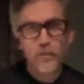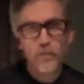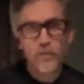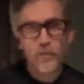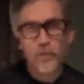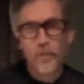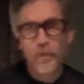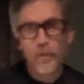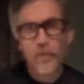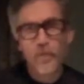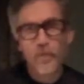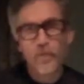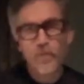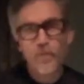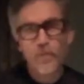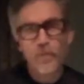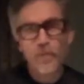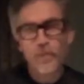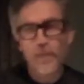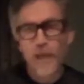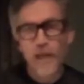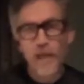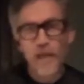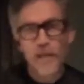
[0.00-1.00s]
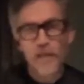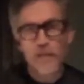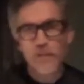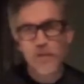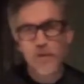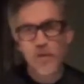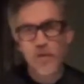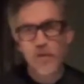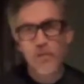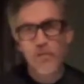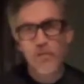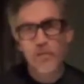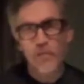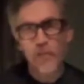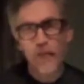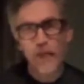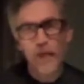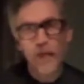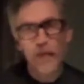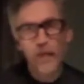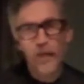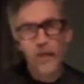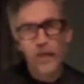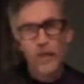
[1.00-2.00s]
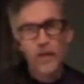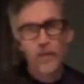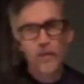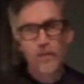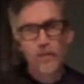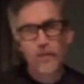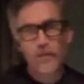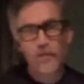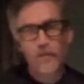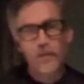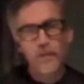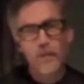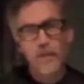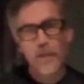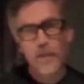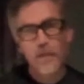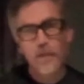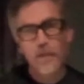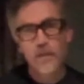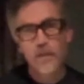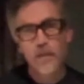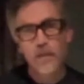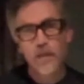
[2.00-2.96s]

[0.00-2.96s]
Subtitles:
we never really had songs that had that that